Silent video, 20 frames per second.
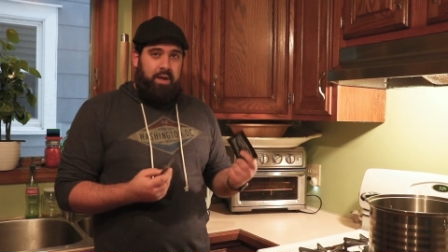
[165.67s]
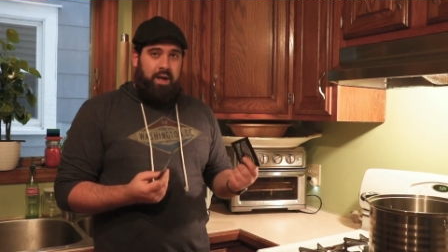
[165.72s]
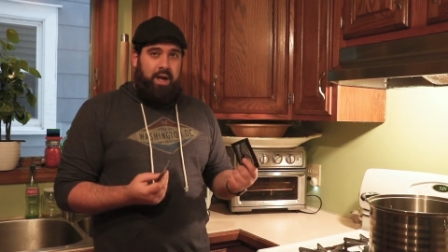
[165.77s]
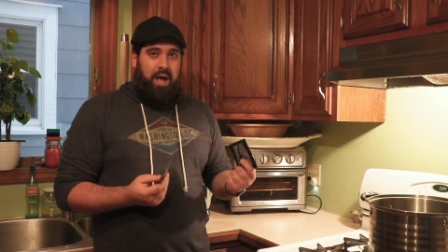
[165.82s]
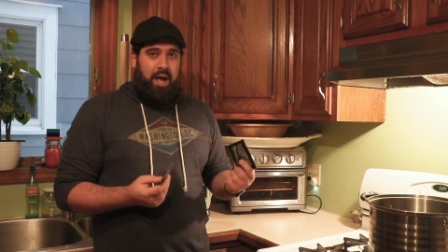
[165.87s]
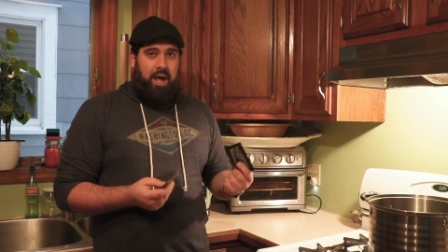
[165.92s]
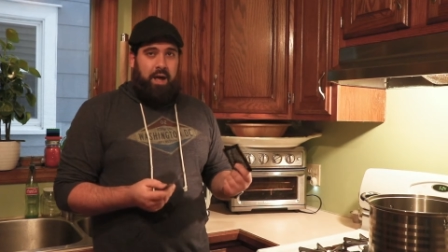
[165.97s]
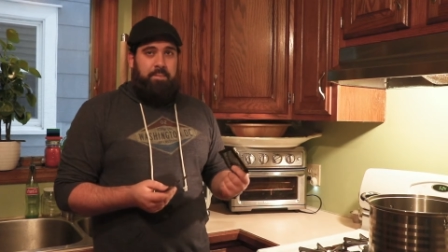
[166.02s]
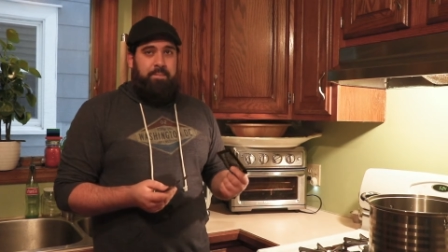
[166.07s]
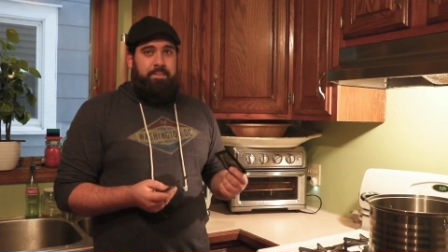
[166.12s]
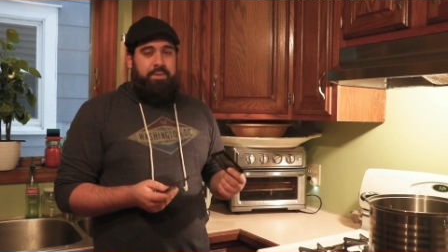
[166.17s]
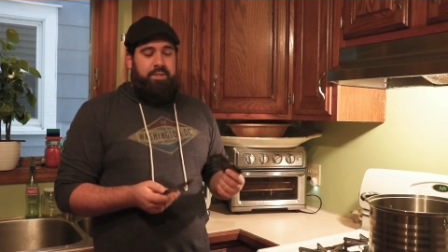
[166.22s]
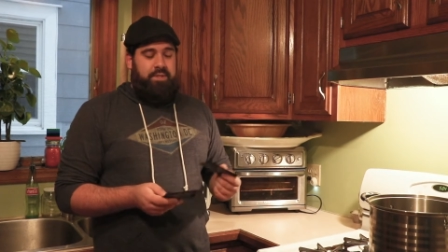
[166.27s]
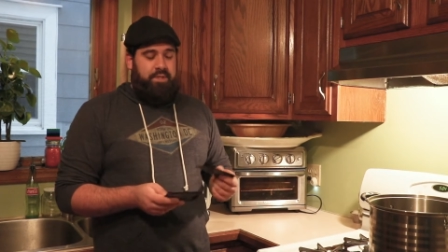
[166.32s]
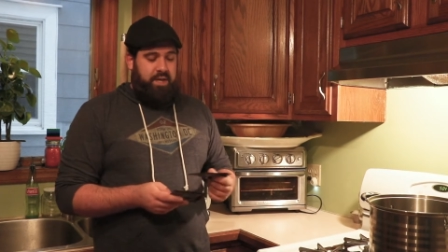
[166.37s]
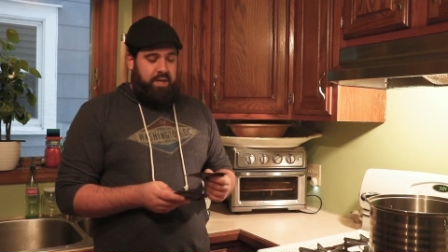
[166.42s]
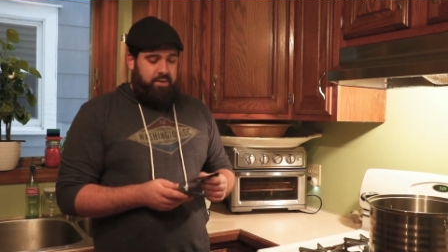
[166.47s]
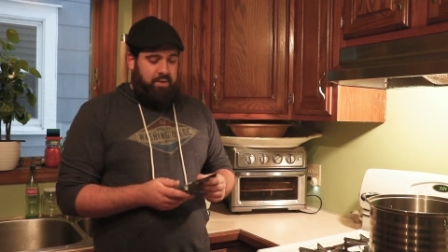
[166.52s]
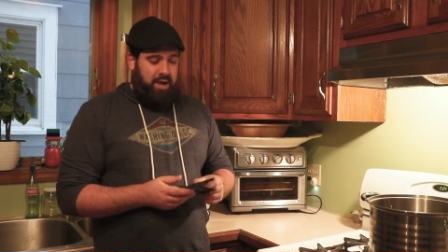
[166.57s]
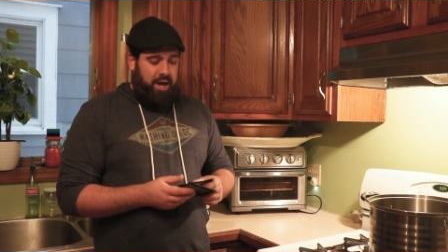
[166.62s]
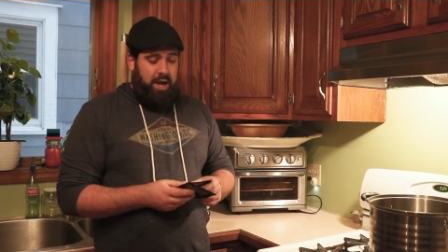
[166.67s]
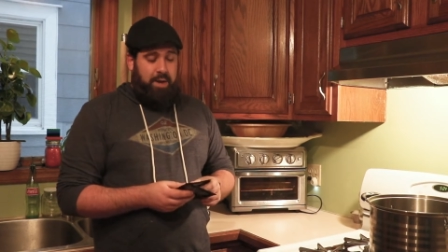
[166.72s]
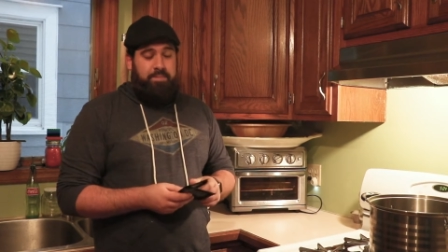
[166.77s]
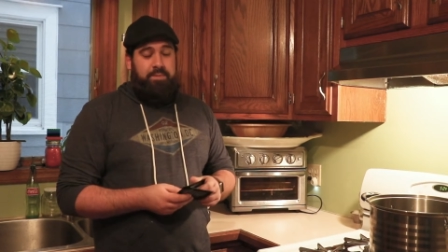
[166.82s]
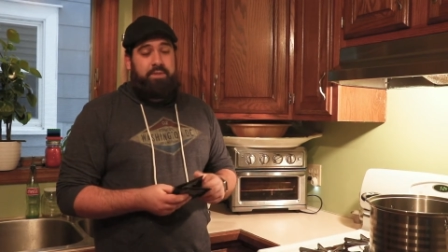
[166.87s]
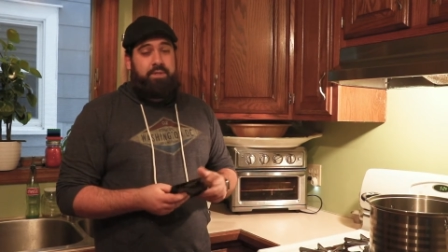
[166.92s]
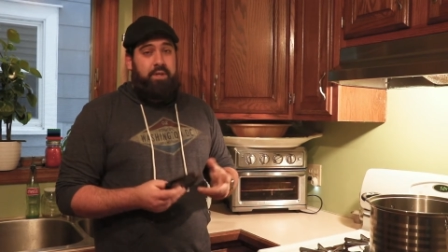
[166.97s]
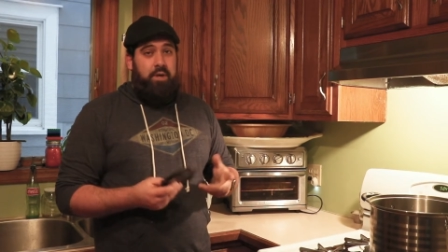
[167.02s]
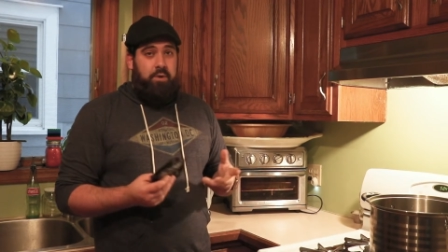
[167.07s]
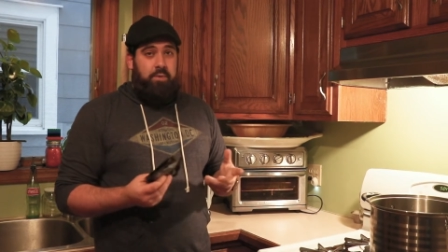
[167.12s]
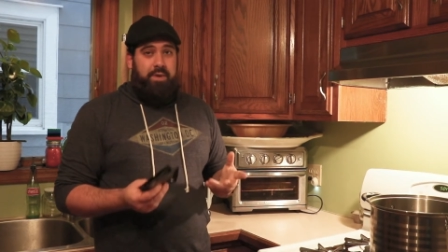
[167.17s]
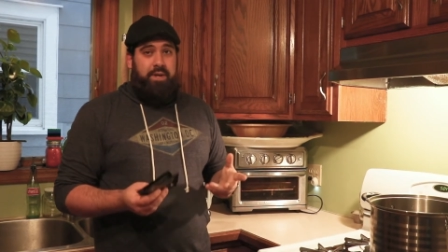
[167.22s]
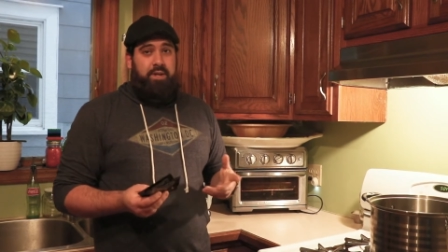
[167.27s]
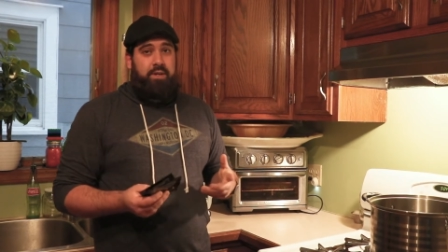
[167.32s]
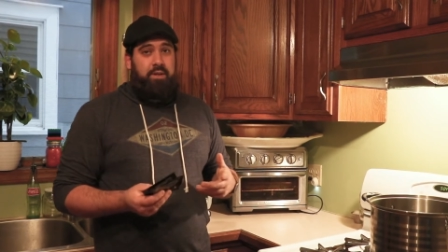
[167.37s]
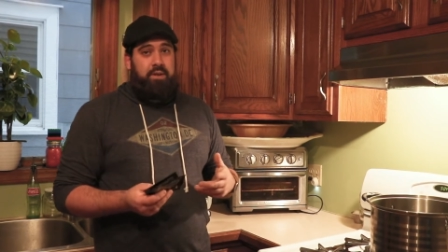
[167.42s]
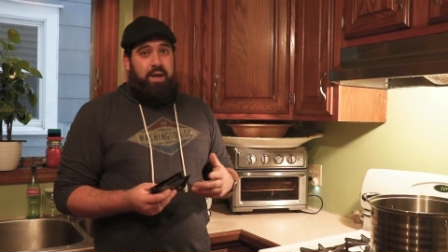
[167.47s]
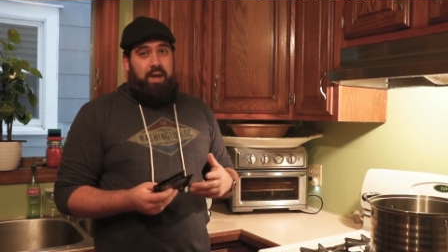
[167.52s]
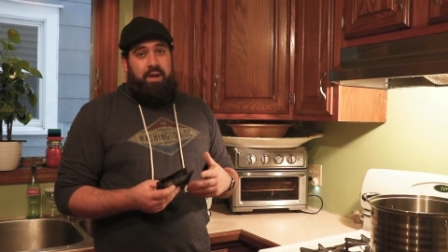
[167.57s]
hops. Now, hops go in